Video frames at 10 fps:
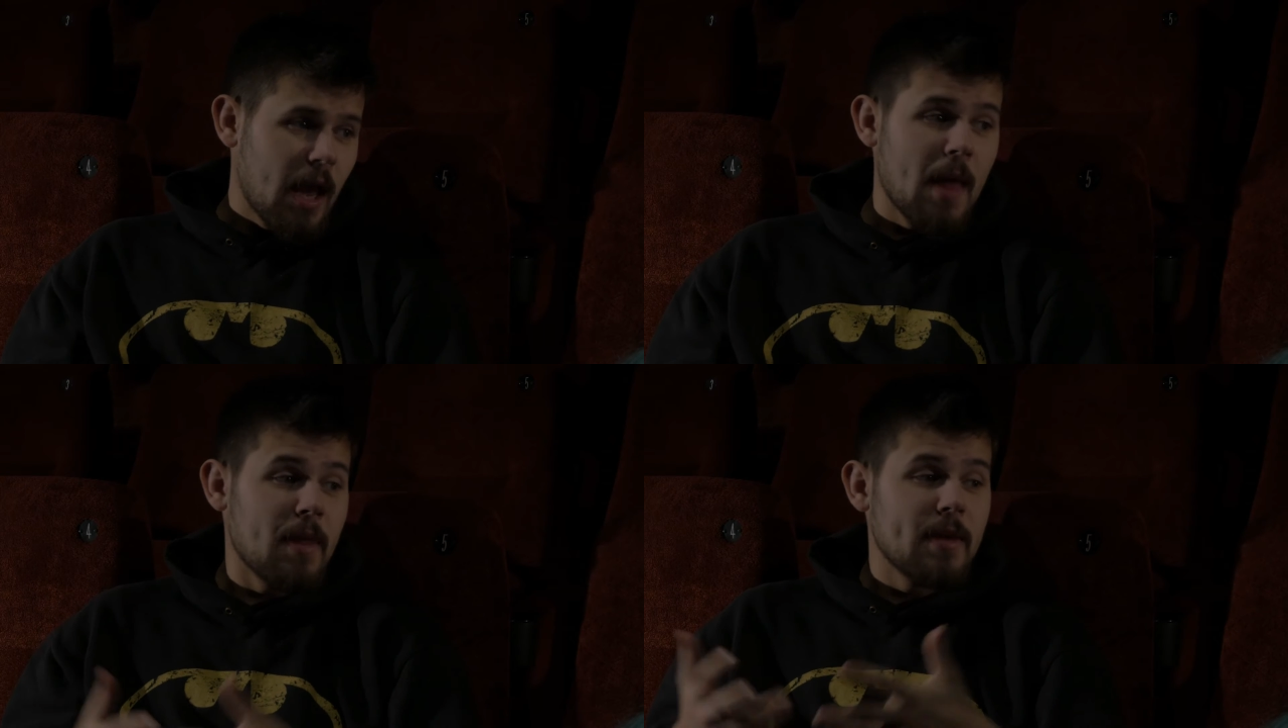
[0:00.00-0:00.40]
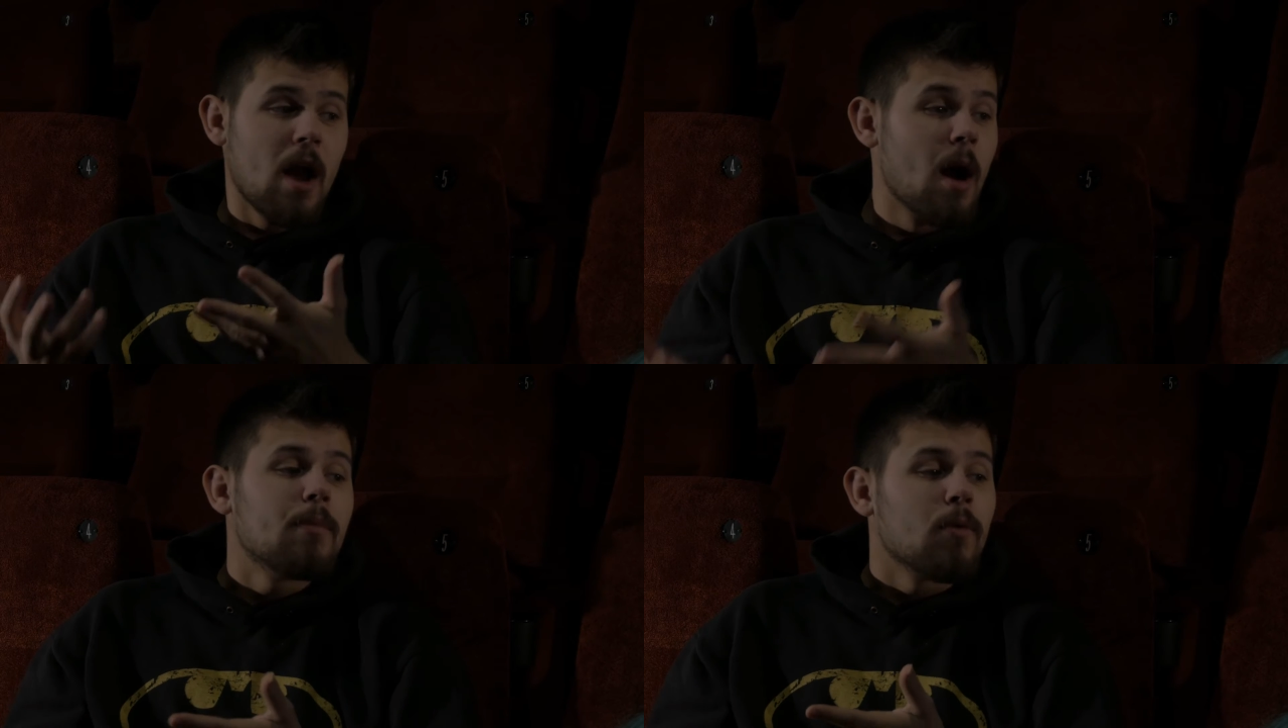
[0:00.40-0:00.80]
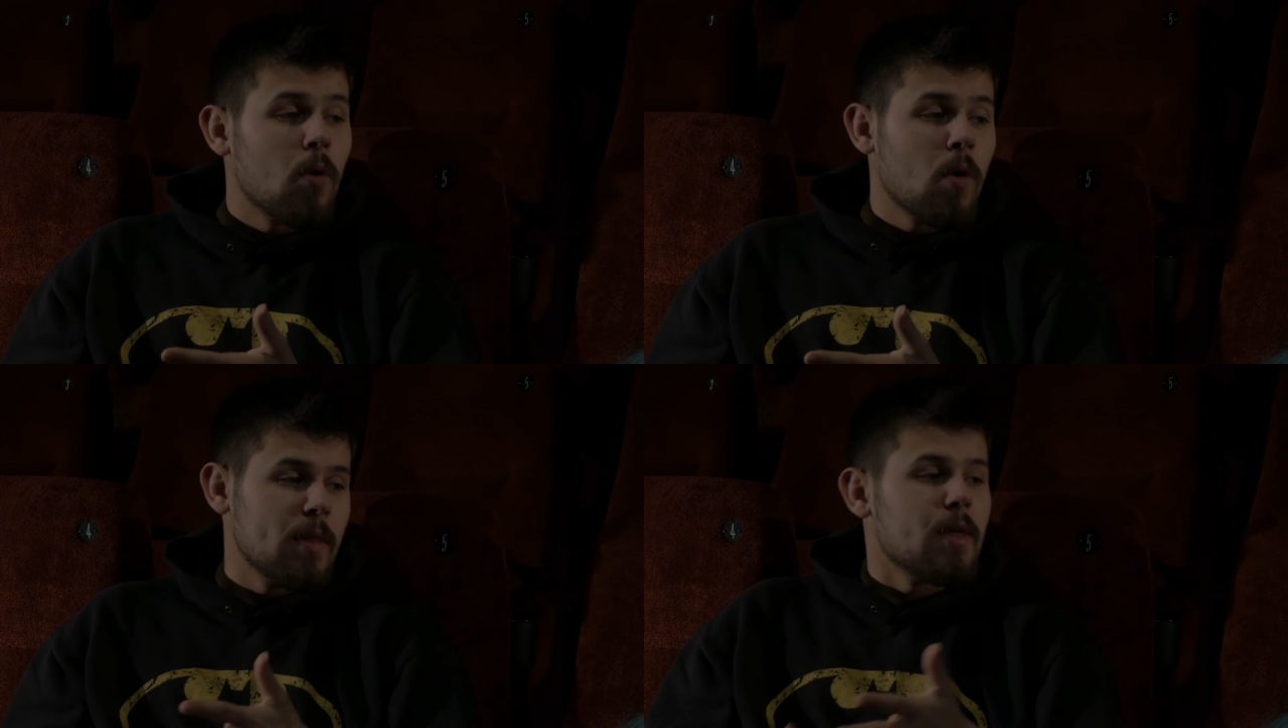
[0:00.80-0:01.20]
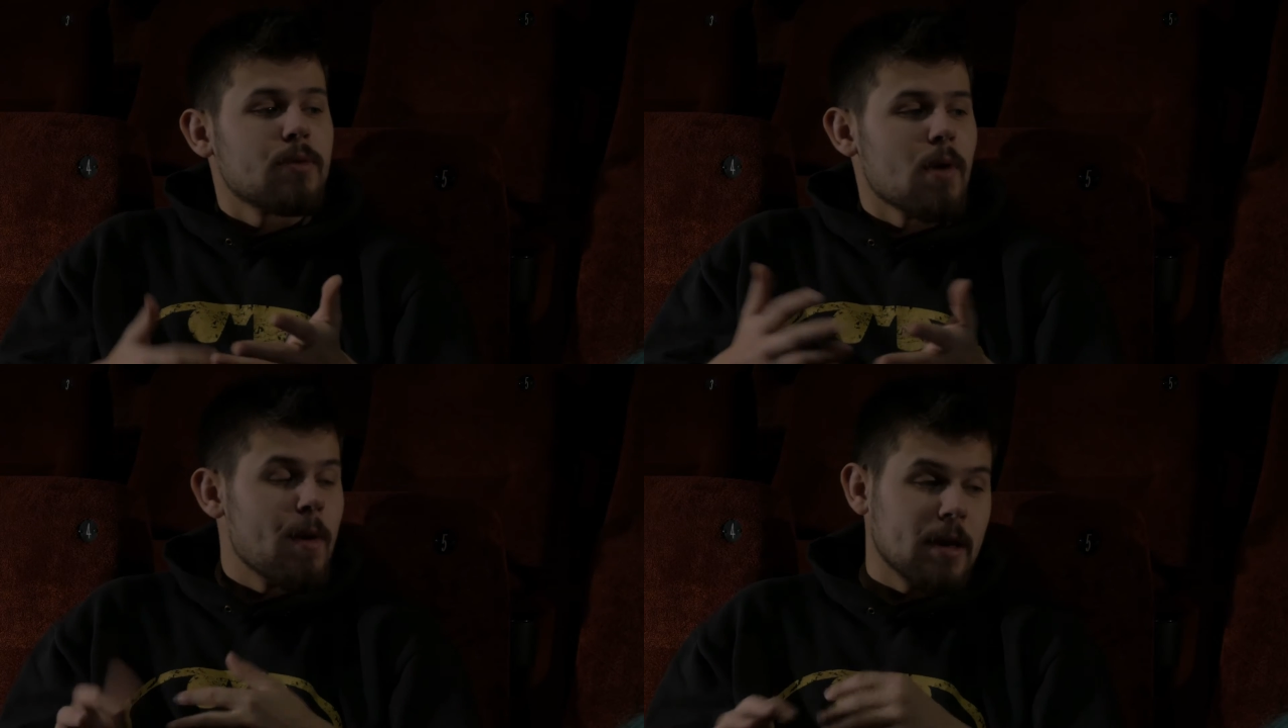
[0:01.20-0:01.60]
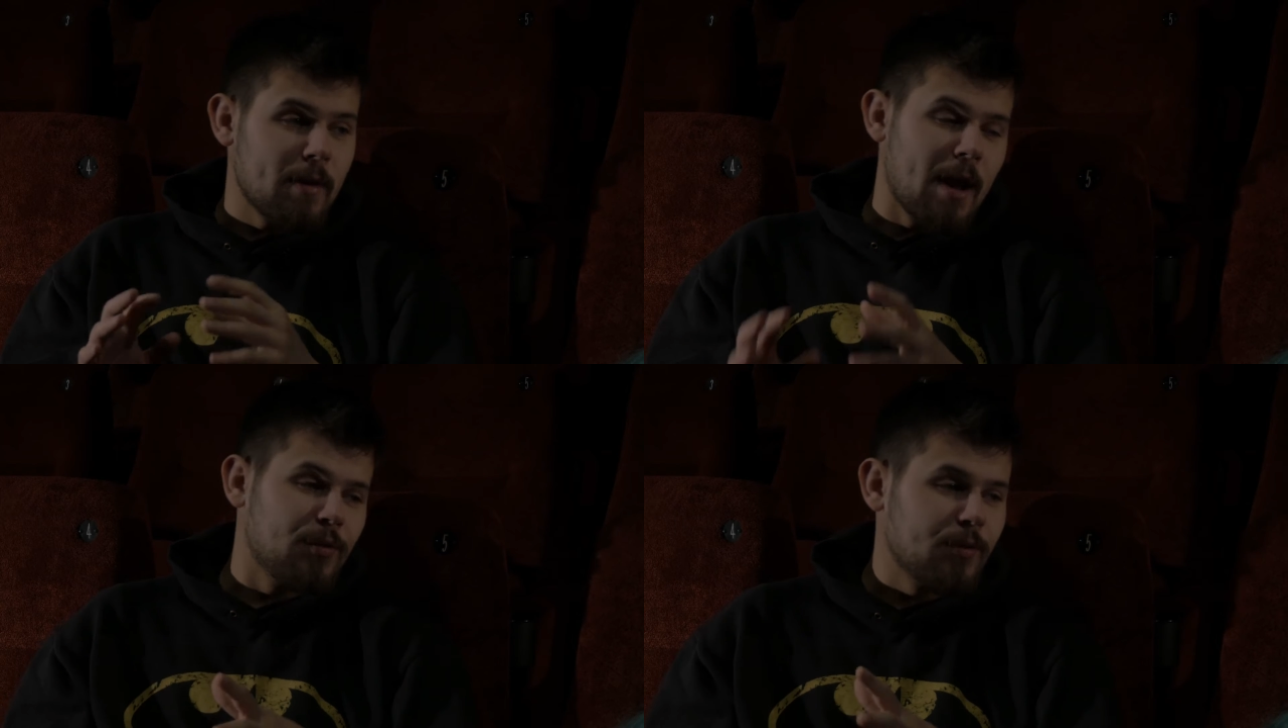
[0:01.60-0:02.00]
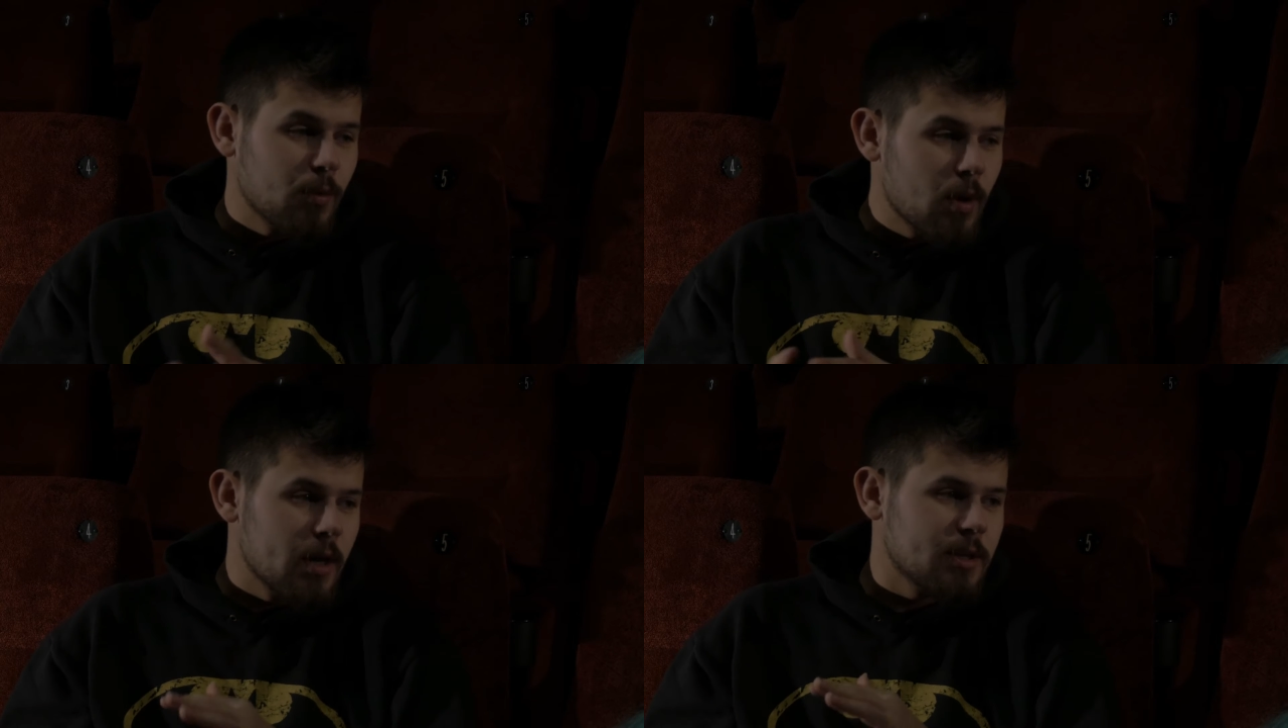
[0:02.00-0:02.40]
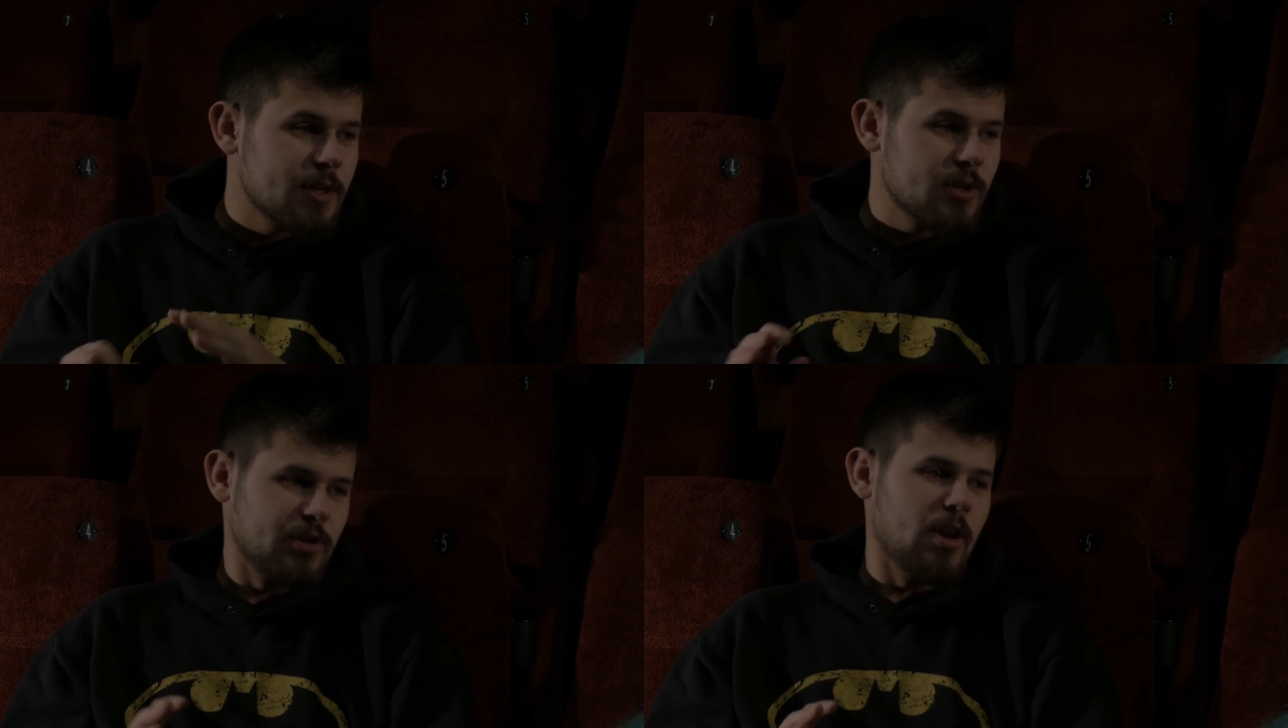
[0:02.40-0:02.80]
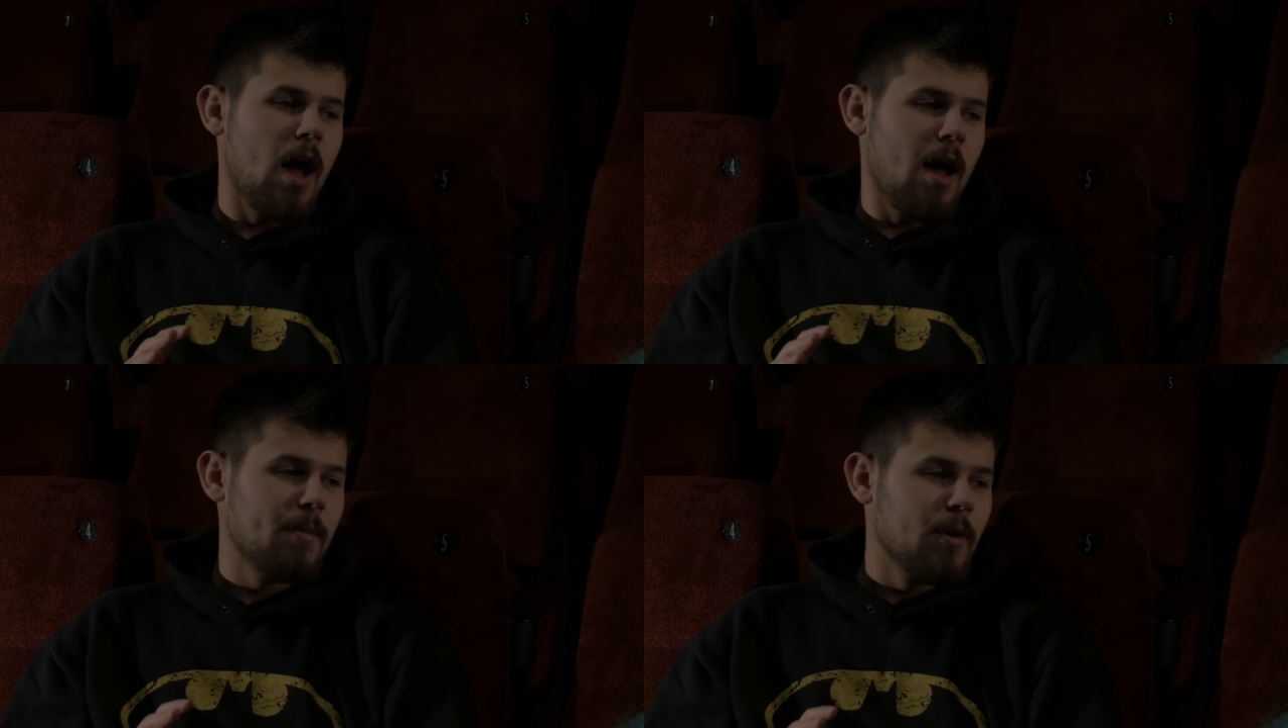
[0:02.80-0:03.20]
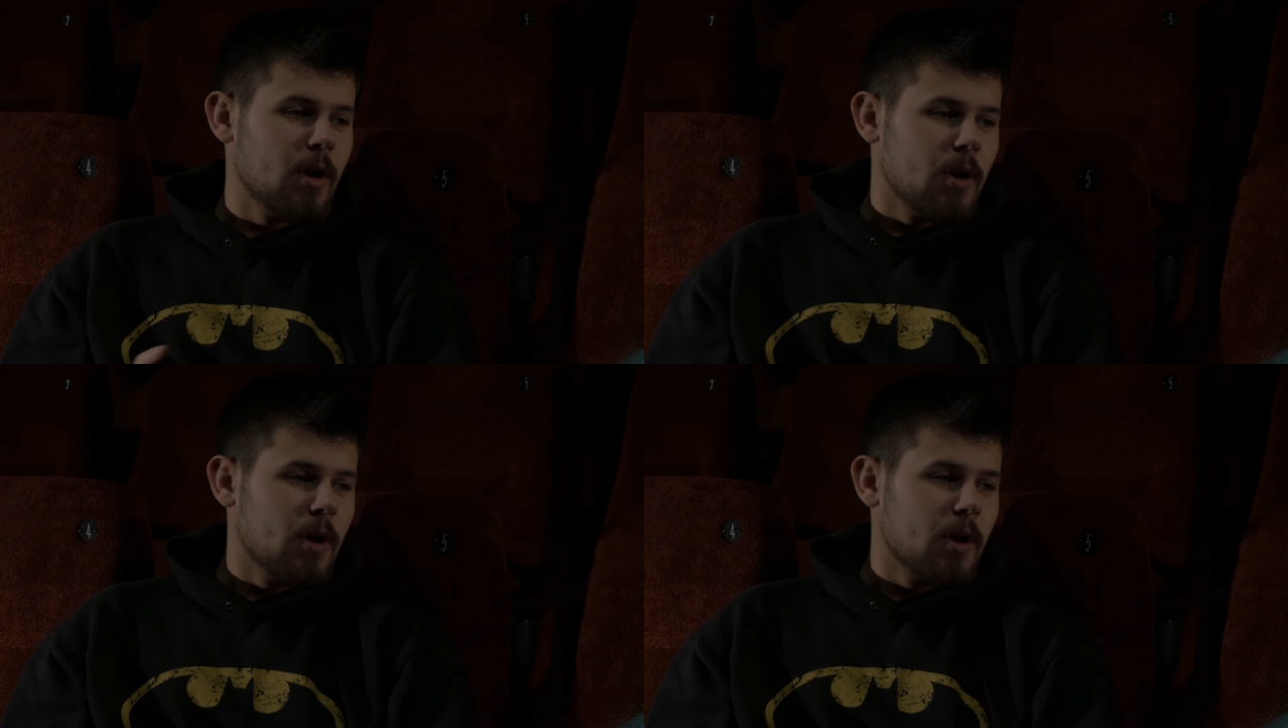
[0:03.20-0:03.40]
and that the uproar and the throwing around of the word snub